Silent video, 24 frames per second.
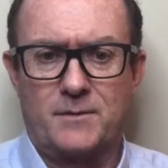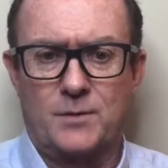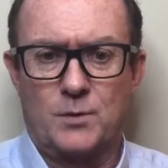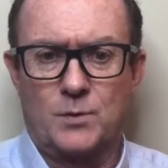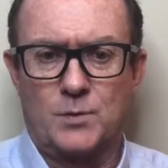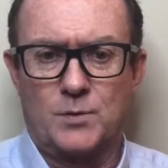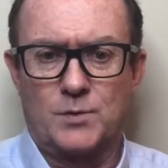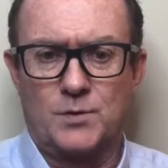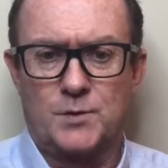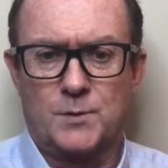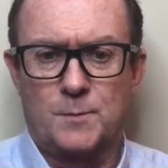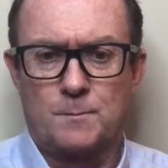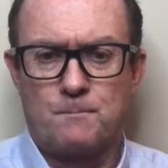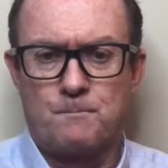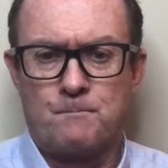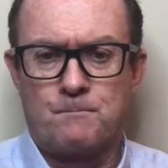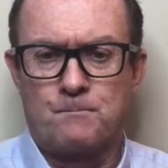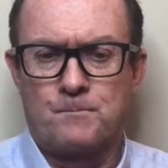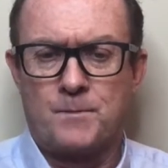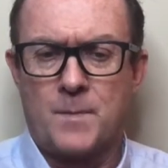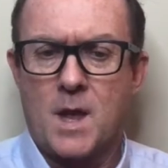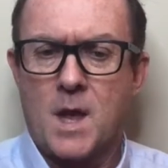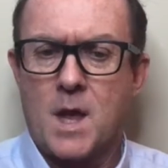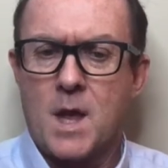of yours?
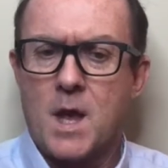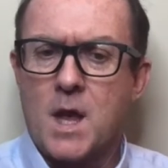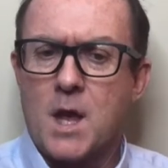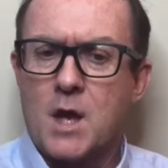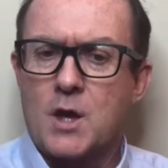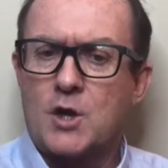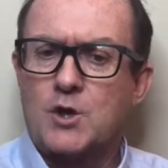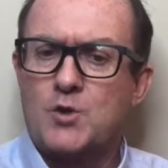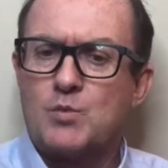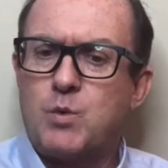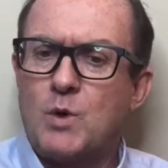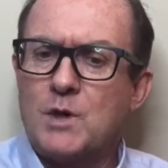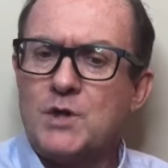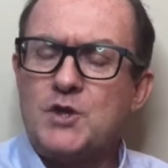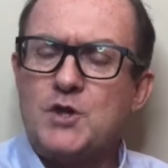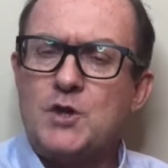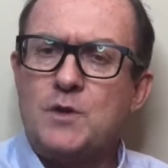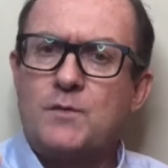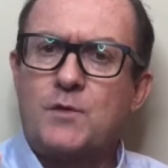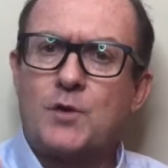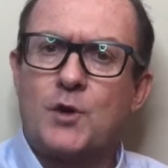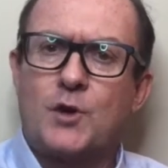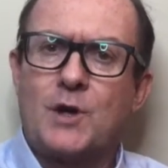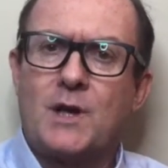Because once
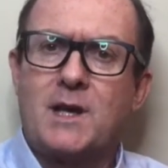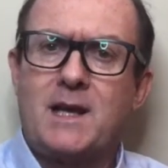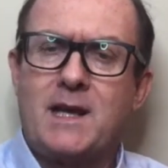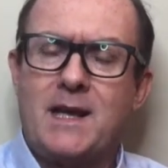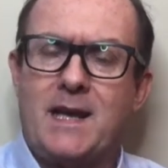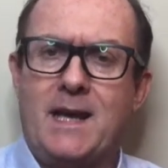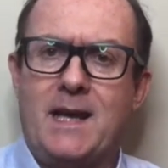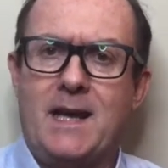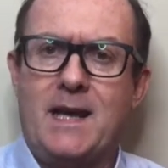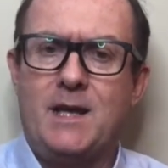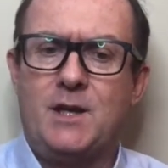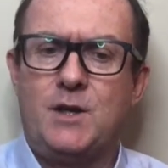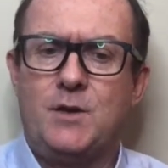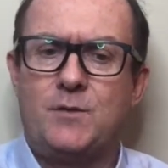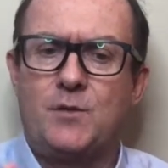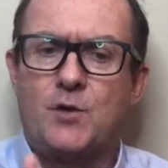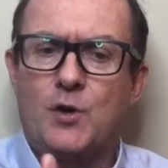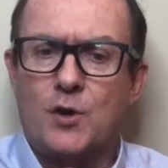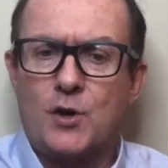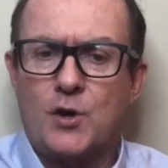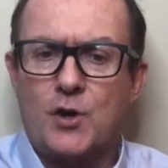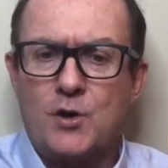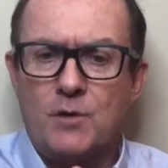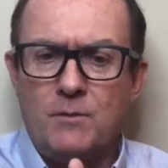you've got a lead, you've
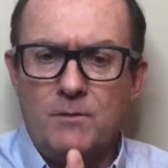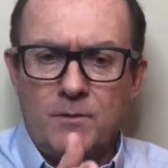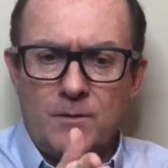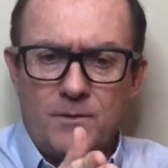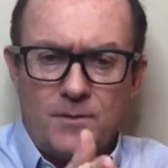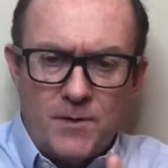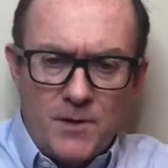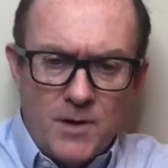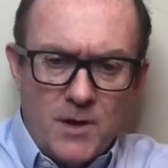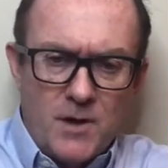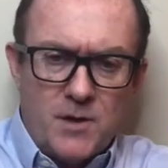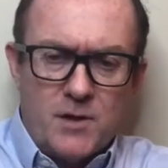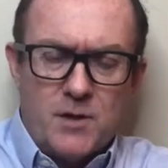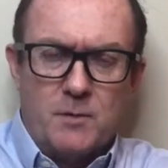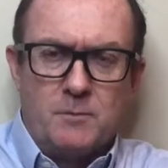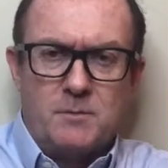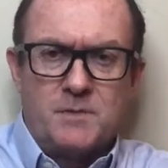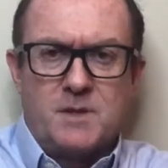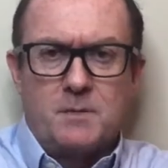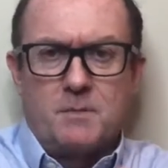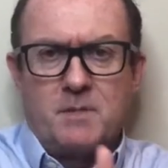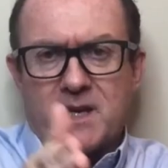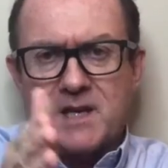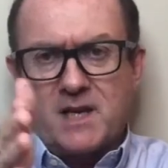got to convert them
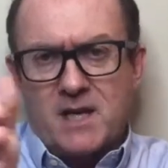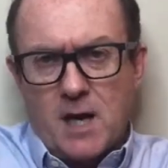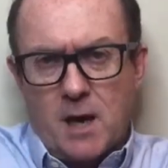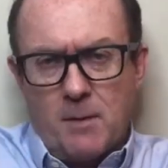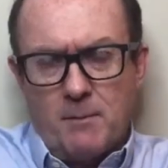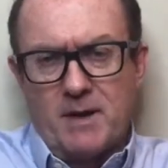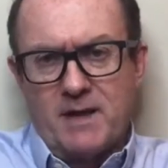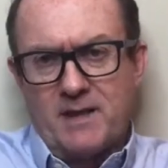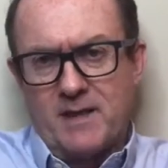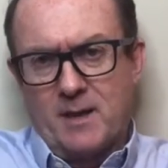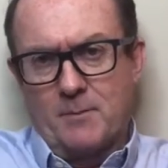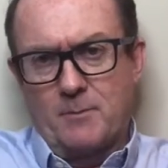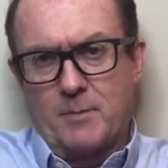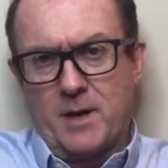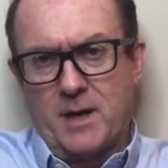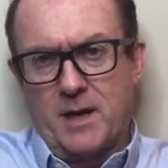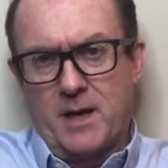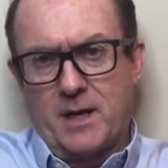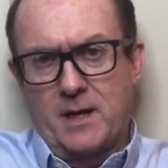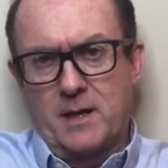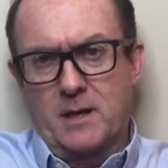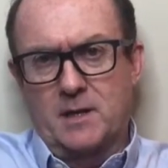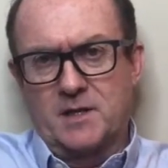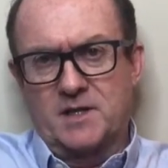to becoming that
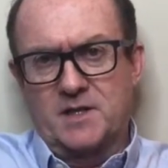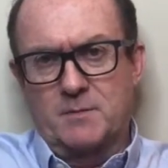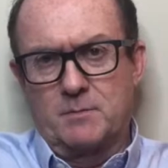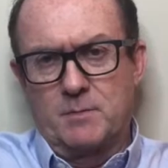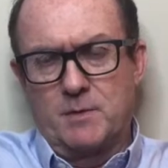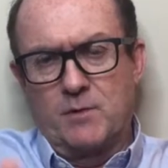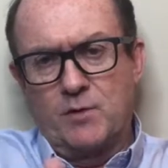paying customer.